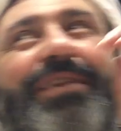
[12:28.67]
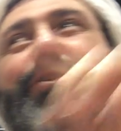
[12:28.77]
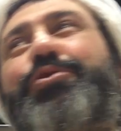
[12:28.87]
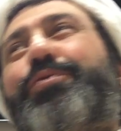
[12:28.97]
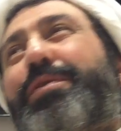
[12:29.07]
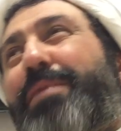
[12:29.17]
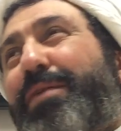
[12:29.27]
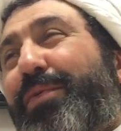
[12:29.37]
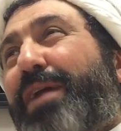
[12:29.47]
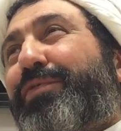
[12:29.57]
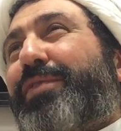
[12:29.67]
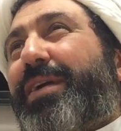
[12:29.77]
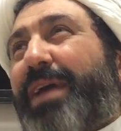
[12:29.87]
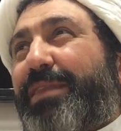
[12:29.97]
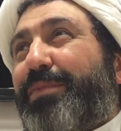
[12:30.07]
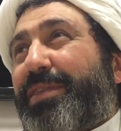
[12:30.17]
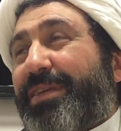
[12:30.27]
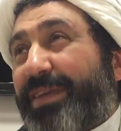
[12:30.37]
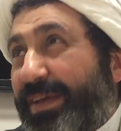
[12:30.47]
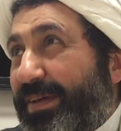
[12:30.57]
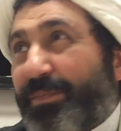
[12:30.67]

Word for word: an issue with my wife you know i admitted